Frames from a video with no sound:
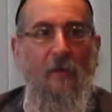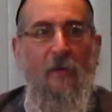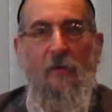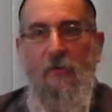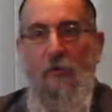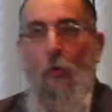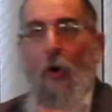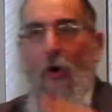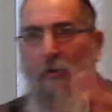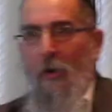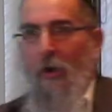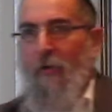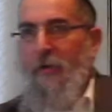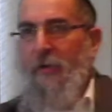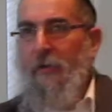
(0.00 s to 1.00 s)
You all
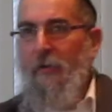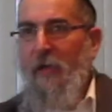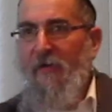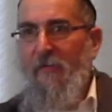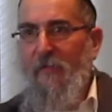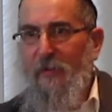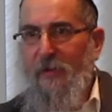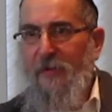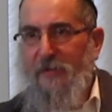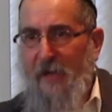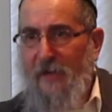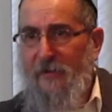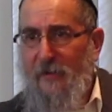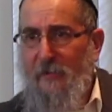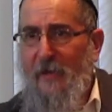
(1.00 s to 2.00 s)
know the
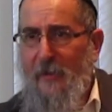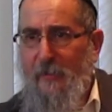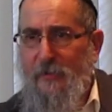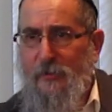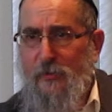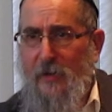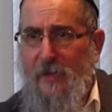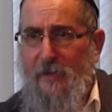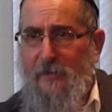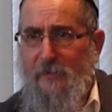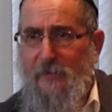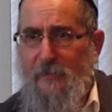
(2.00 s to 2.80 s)
10 Commandments, right?